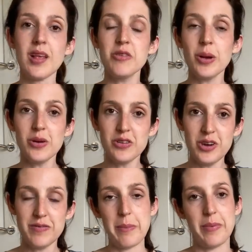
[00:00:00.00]
So I got
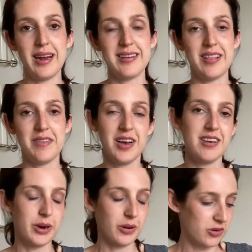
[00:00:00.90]
two fabrics and the
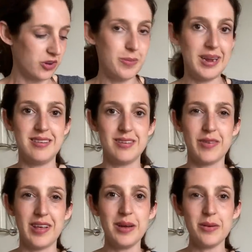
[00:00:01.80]
first one I got two metres
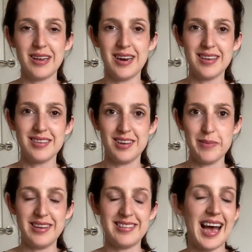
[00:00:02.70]
of. I think it was the last two
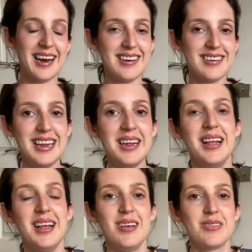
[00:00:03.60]
metres they had actually.
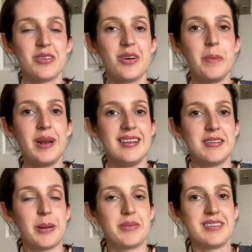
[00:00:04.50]
So I was quite pleased
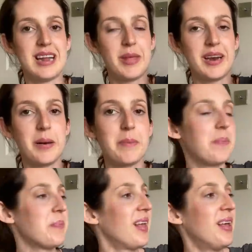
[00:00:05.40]
to be able to snap that up.
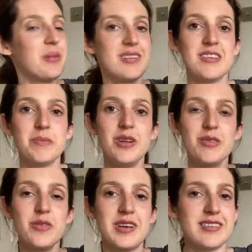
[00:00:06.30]
But this is
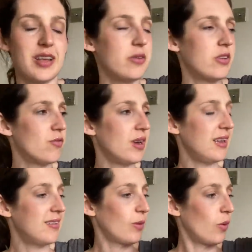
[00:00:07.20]
beautiful viscose. It's
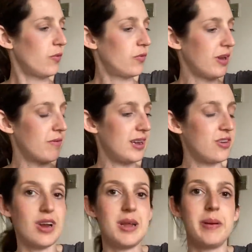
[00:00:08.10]
really soft and really
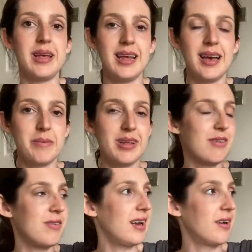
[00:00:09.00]
drapey and um, yeah,
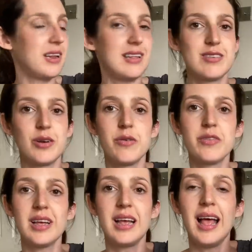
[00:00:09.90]
really lovely and
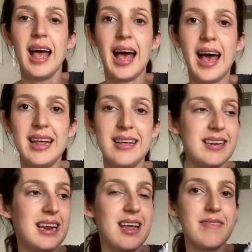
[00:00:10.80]
soft. And it's
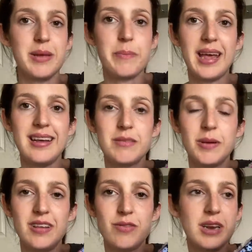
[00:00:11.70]
a navy base
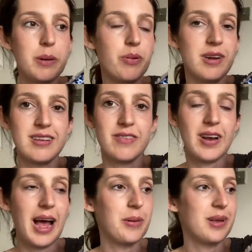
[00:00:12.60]
with these really pretty
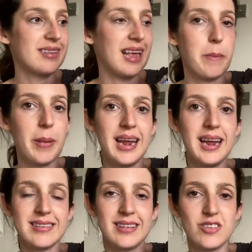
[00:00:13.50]
flowers in a
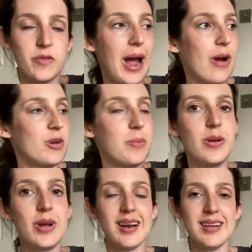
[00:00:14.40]
pink and sort of powdery
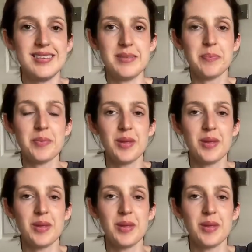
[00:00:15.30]
blue colours.